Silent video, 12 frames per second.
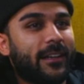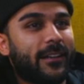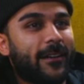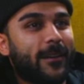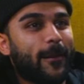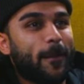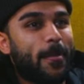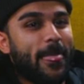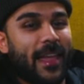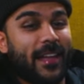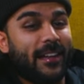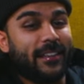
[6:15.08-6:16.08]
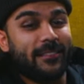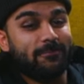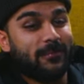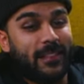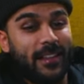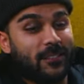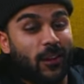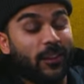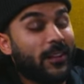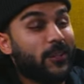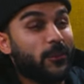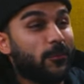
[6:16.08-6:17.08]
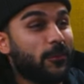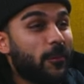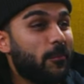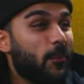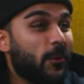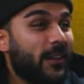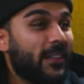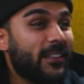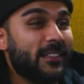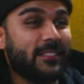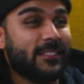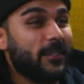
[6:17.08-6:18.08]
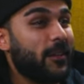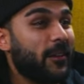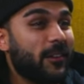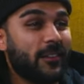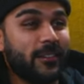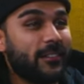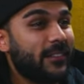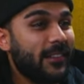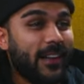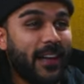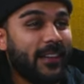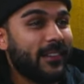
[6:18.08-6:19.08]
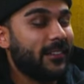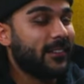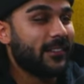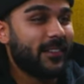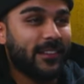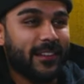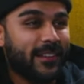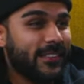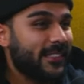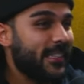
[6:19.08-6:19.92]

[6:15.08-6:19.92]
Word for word: Um, and that's all I do from morning to night. And then